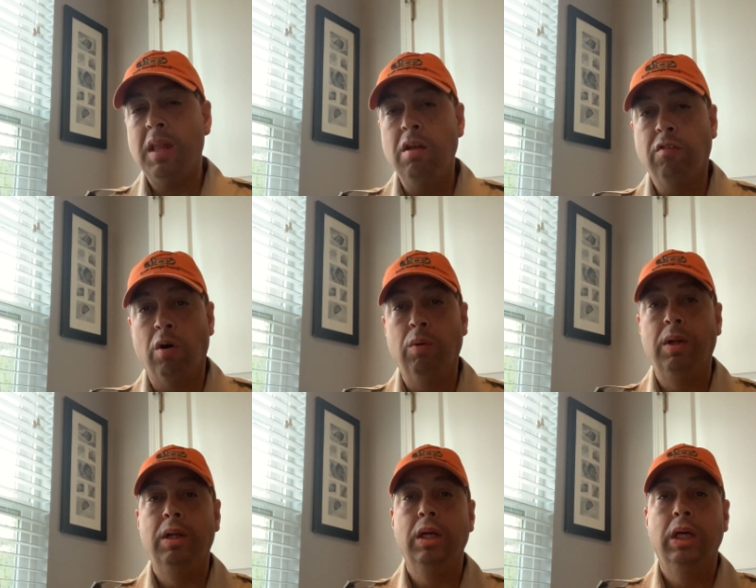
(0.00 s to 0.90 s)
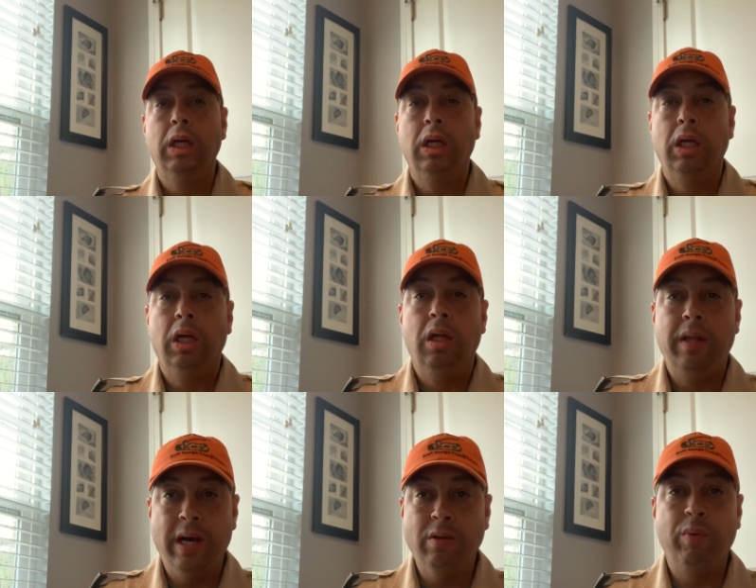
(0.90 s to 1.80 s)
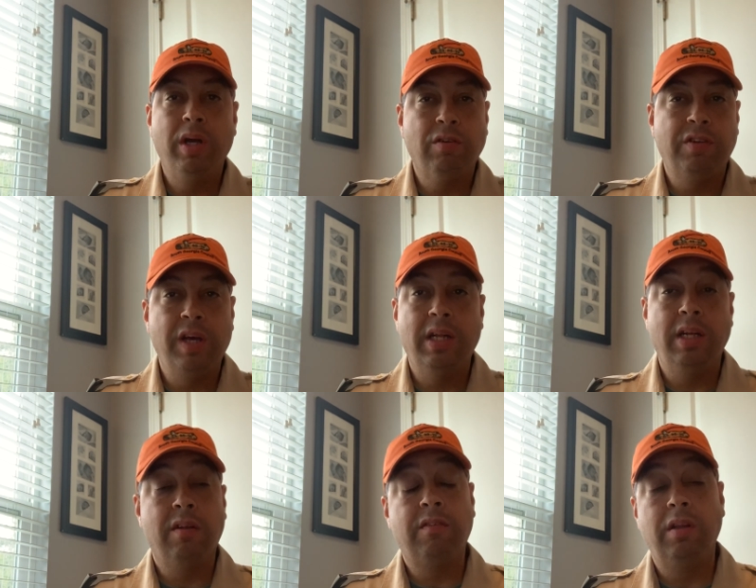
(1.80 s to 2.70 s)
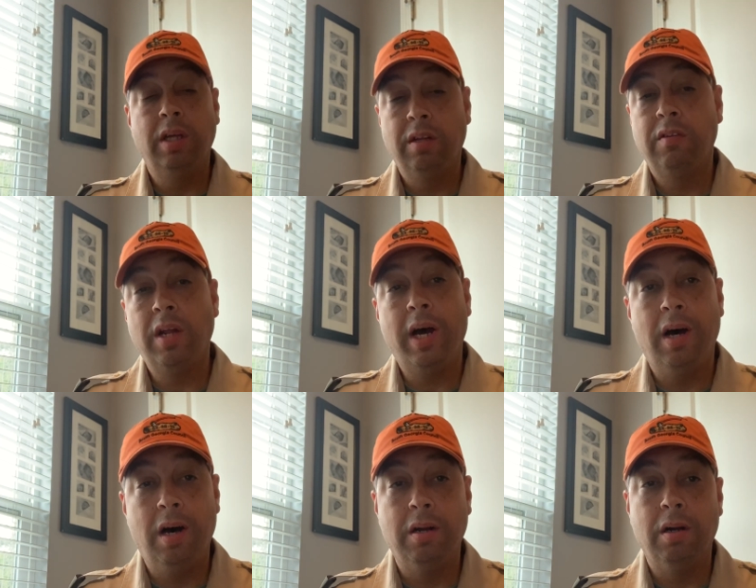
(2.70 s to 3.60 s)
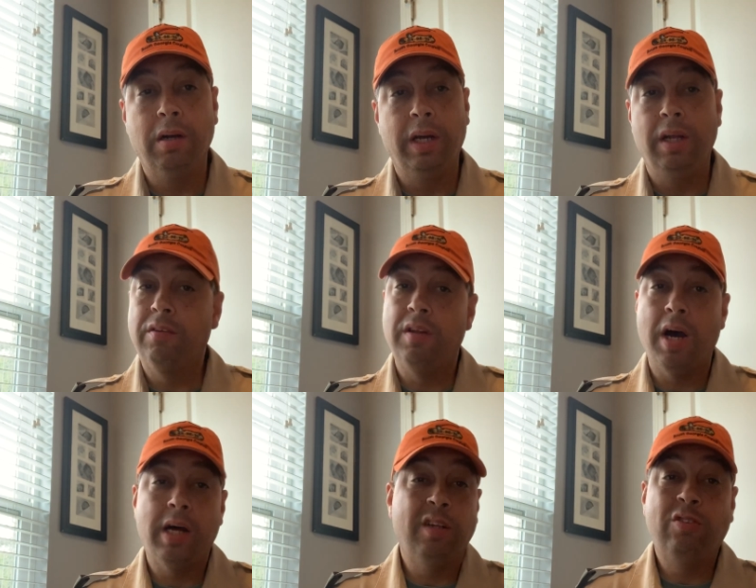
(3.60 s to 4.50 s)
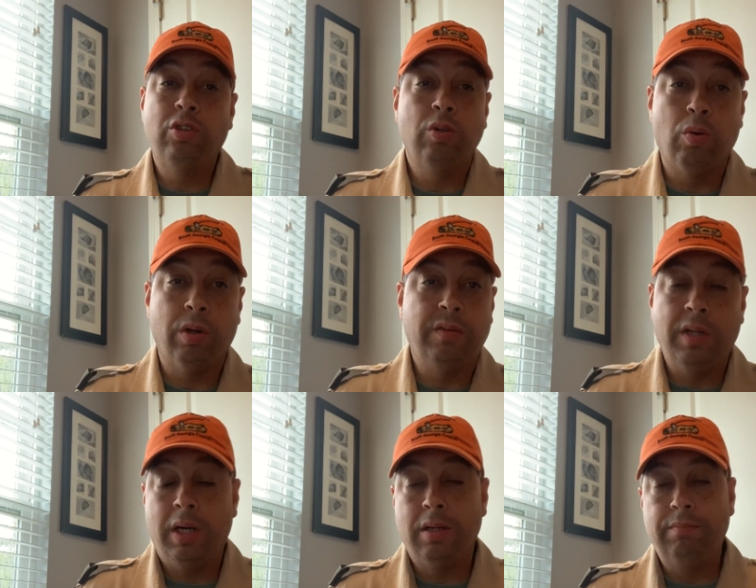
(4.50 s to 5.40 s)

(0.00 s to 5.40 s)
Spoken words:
So now that we understand that it's an honor and it's not a chore, it's not